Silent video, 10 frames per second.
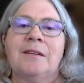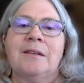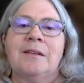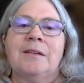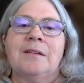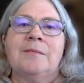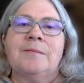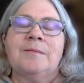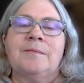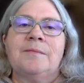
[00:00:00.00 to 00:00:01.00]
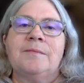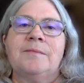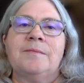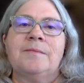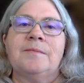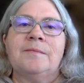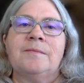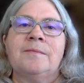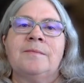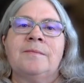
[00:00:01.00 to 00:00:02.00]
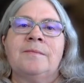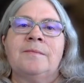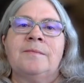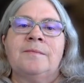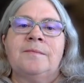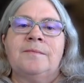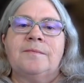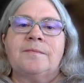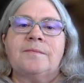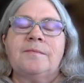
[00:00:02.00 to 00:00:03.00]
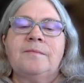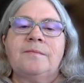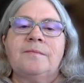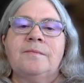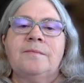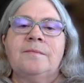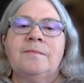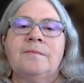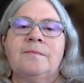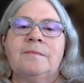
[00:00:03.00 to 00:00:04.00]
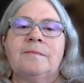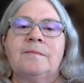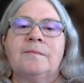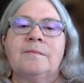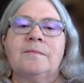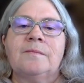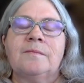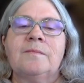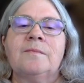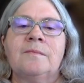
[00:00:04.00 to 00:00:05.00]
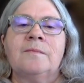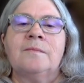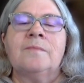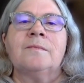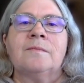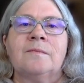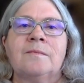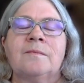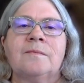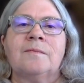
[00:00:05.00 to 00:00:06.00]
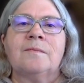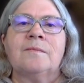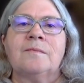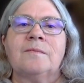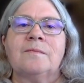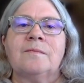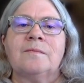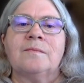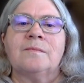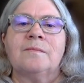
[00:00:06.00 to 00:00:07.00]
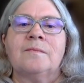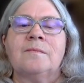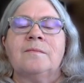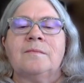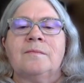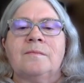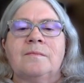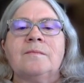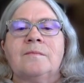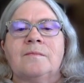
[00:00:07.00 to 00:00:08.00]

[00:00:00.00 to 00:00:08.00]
No words are spoken by the person on screen.